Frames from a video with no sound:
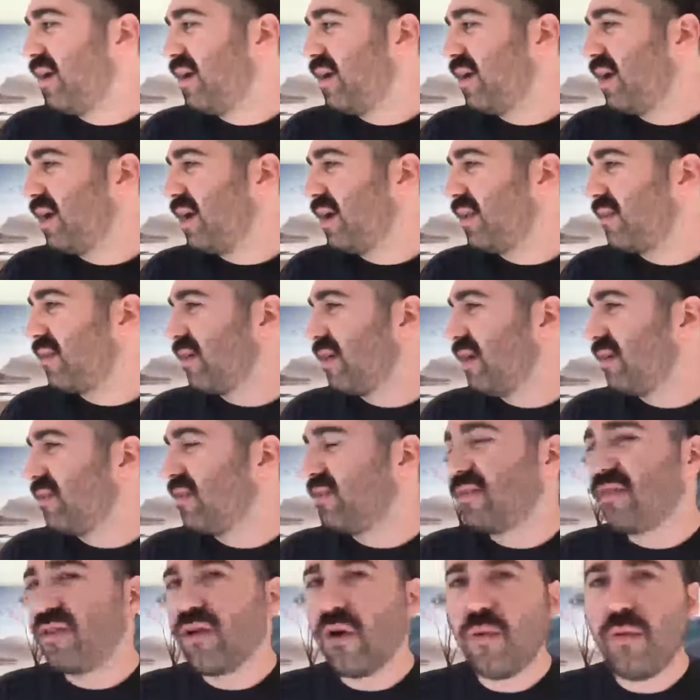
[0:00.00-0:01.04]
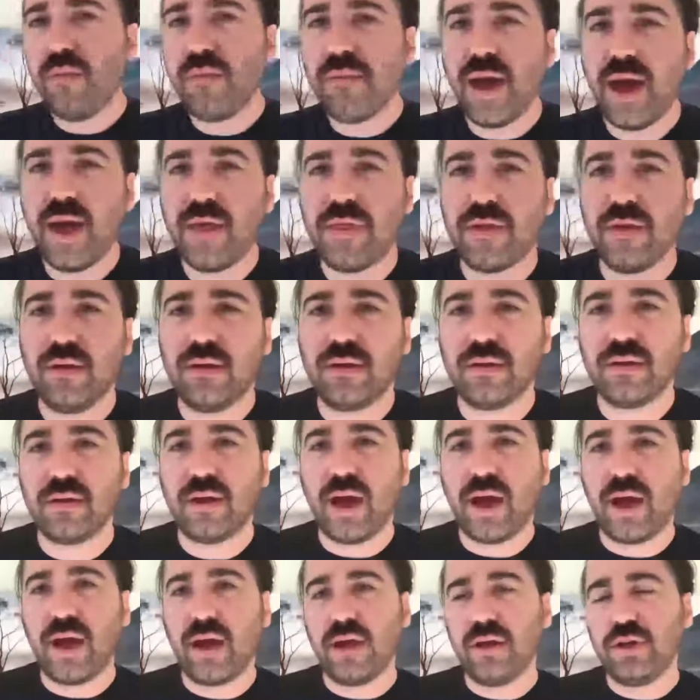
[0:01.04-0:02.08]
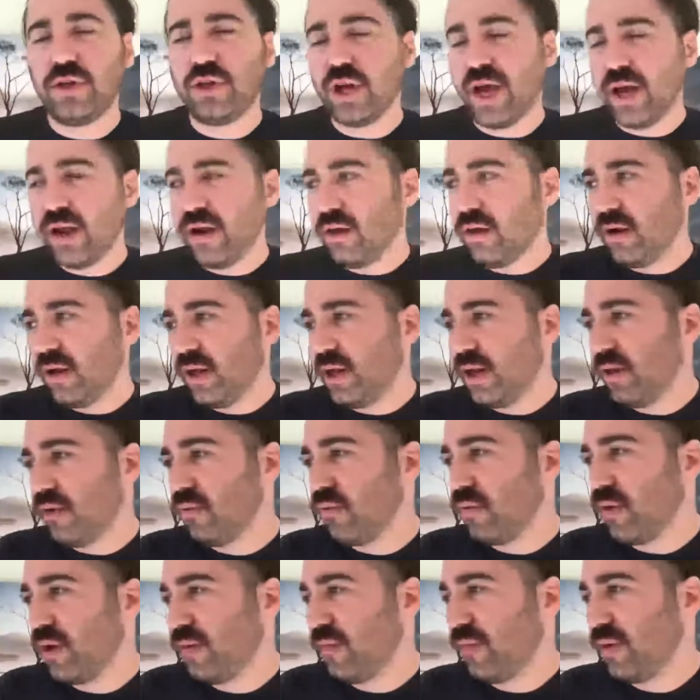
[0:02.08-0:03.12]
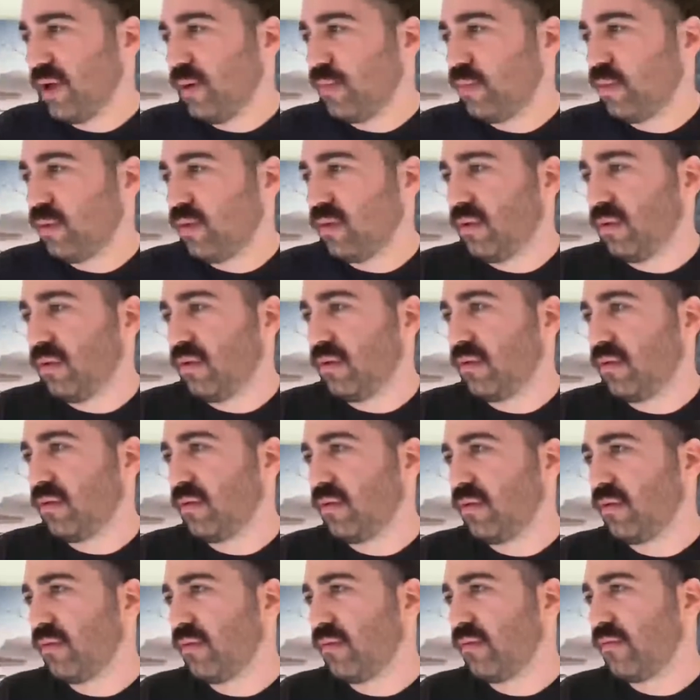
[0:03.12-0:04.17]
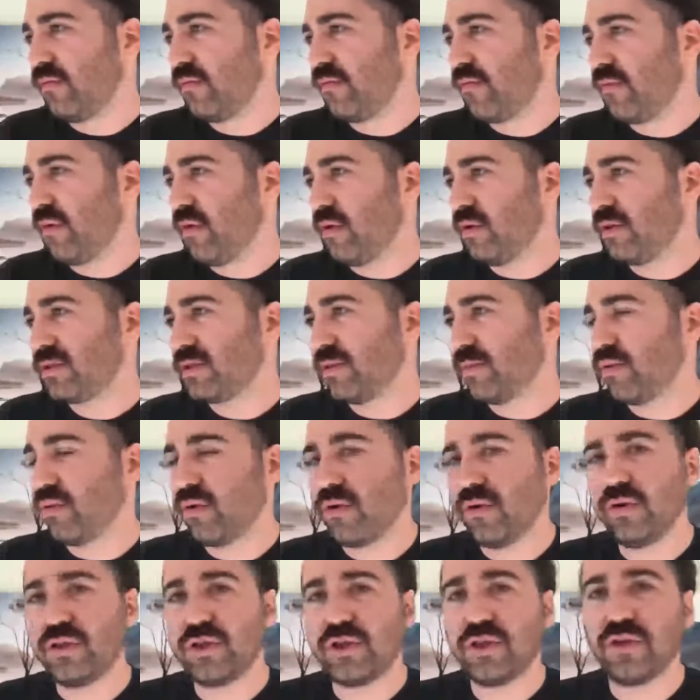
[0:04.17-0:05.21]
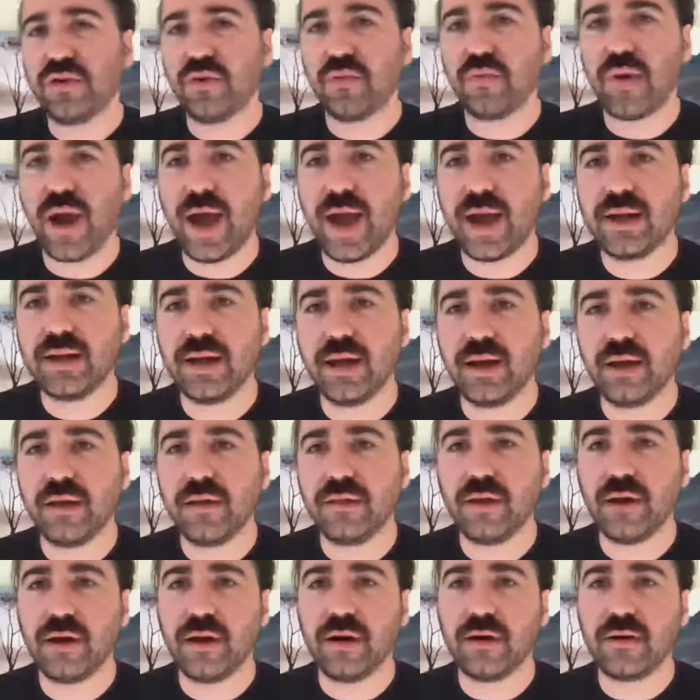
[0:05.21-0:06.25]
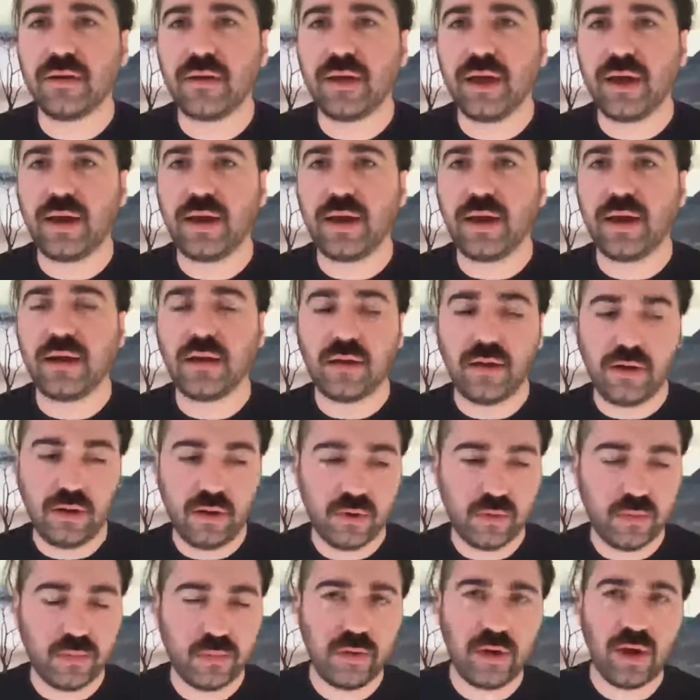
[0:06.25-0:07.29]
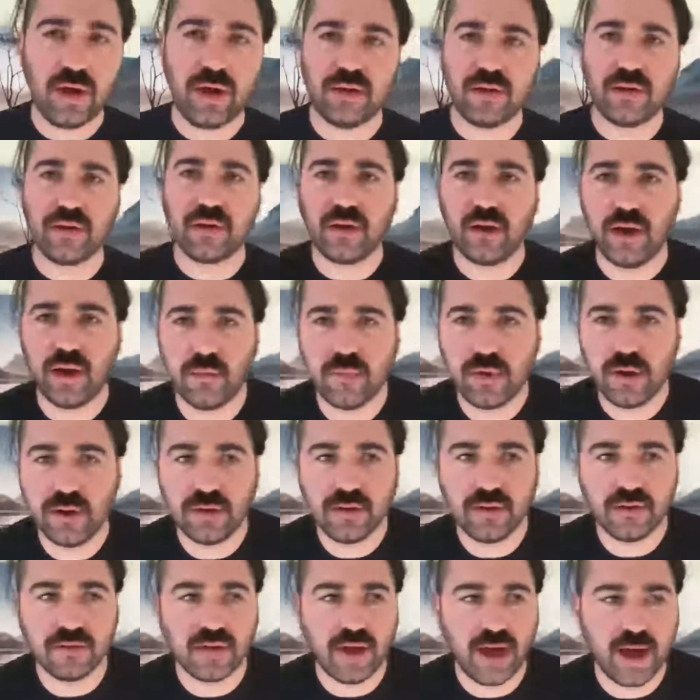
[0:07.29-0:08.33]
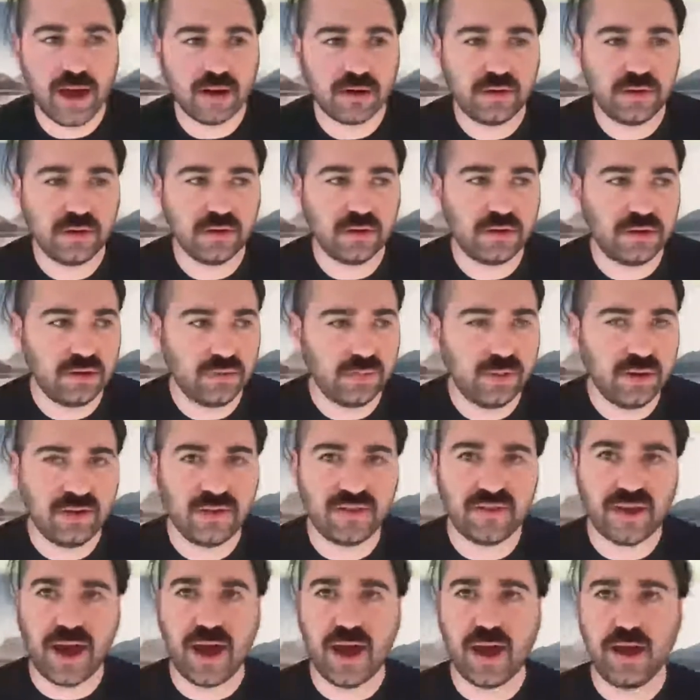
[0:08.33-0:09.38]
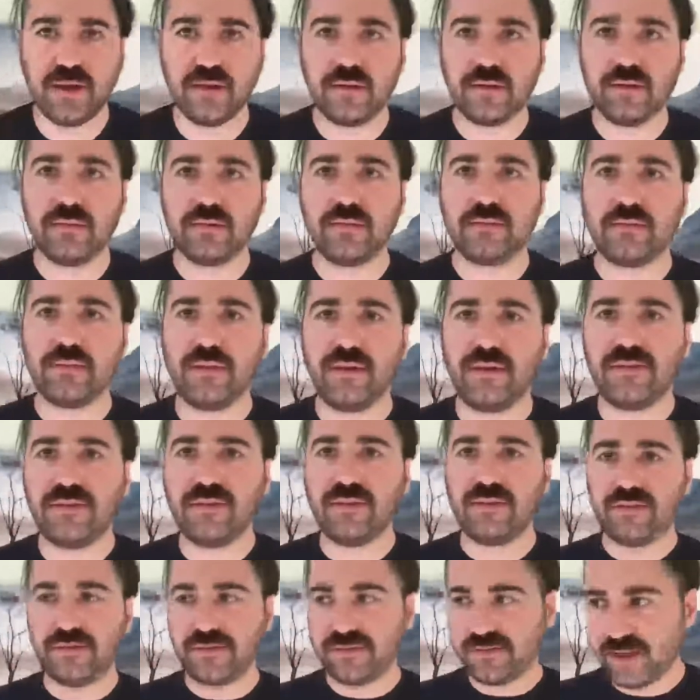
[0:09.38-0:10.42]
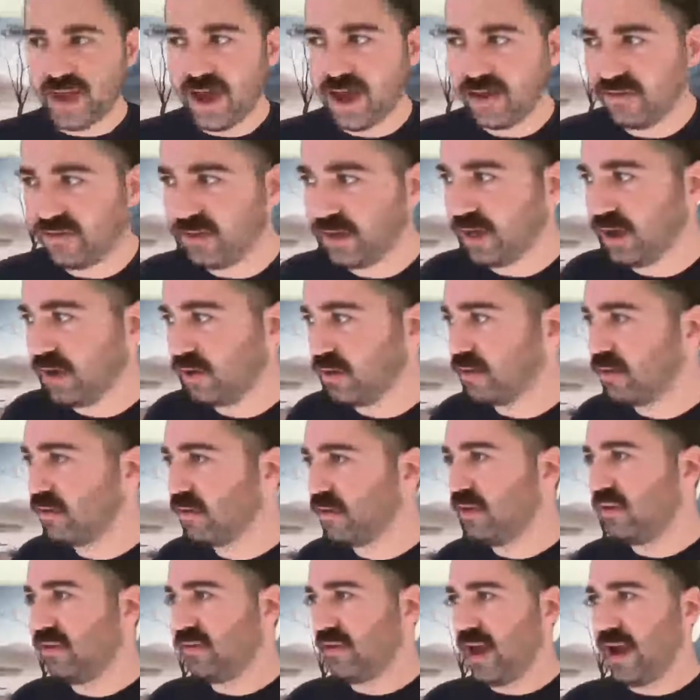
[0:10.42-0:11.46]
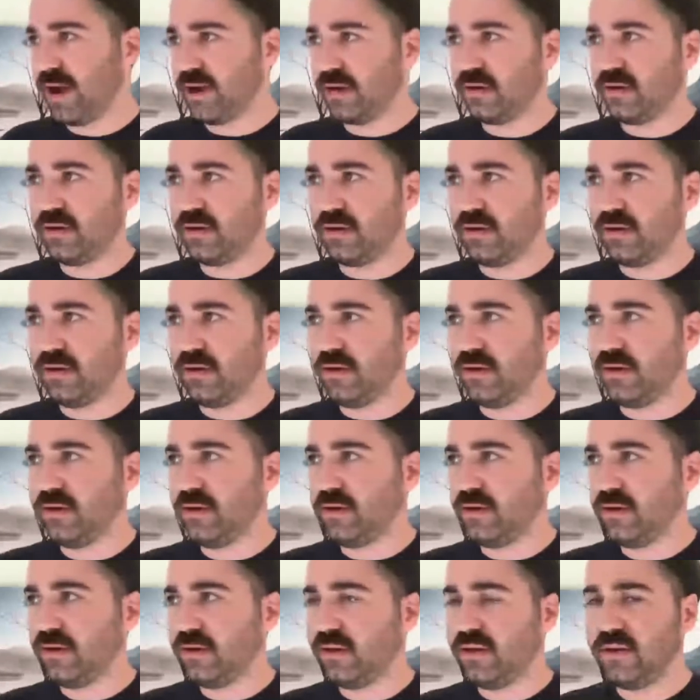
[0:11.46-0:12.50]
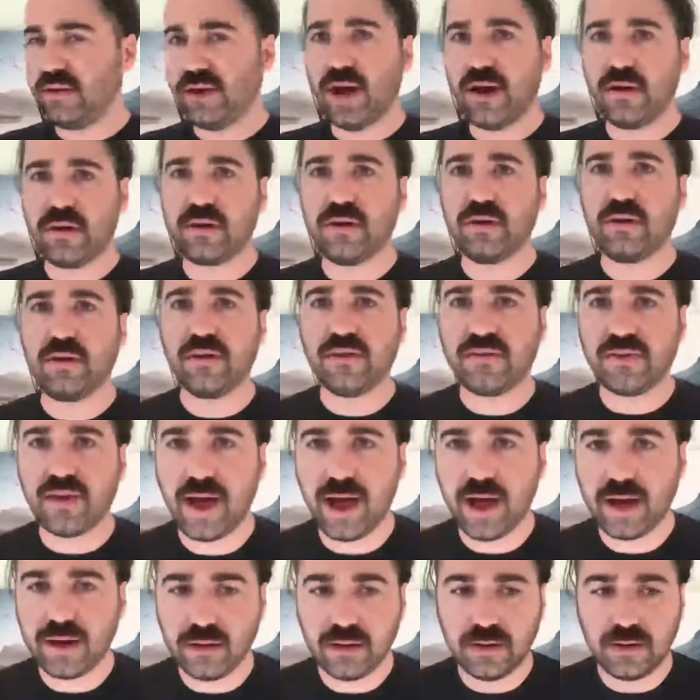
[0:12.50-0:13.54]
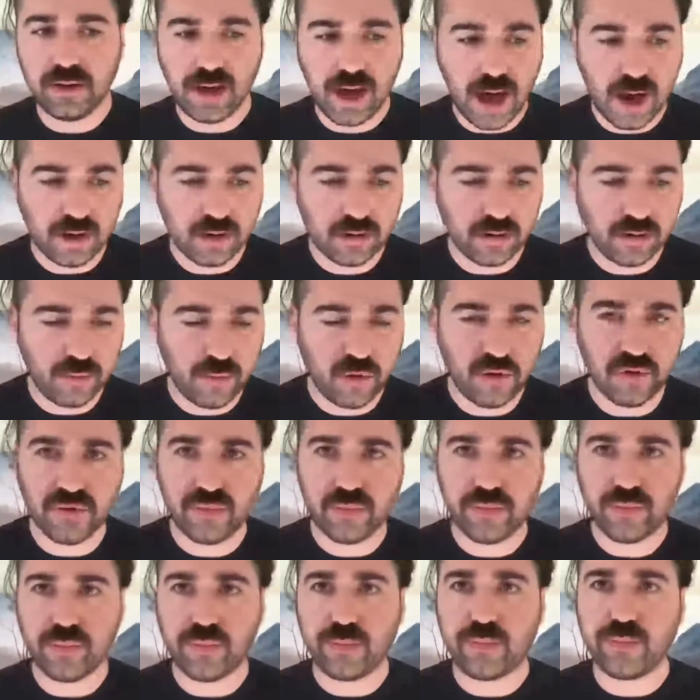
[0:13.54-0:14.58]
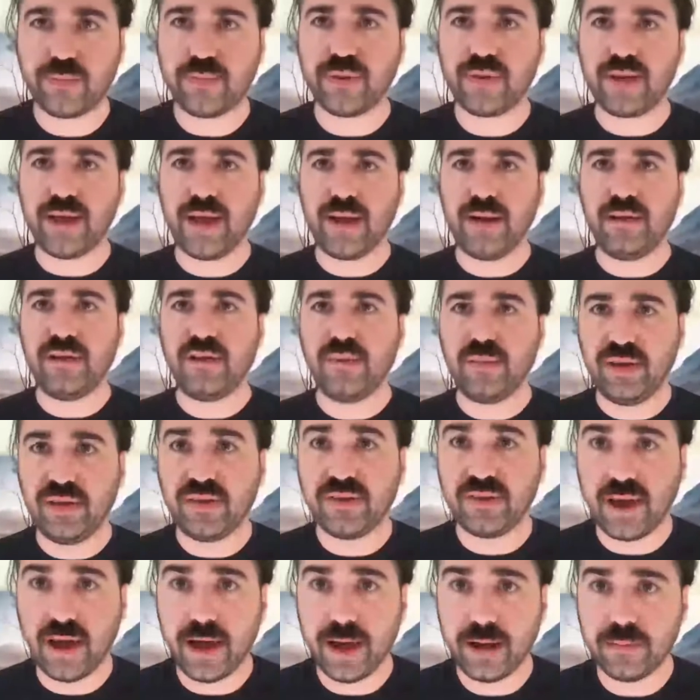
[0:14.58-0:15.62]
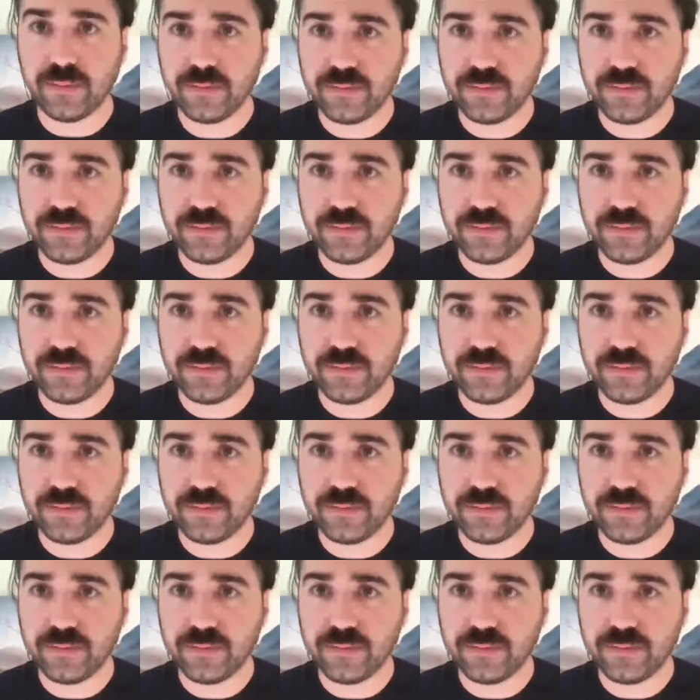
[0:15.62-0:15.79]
it's its own method. Generally, when people first approach directing, they're thinking, right, I want this actor to be sad. This is a sad scene. The character is sad. The actor must pretend to be sad.